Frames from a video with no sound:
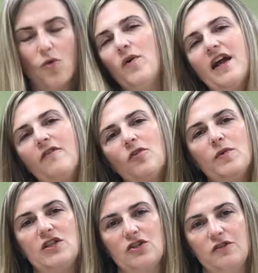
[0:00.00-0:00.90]
Whatever
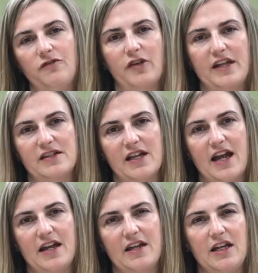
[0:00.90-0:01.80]
we do for
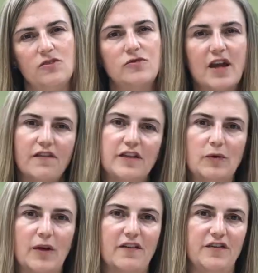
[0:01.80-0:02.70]
anxiety, you
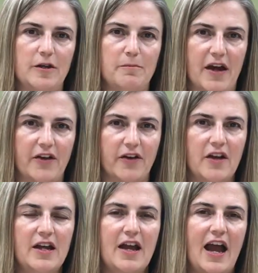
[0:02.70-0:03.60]
definitely want to feel better.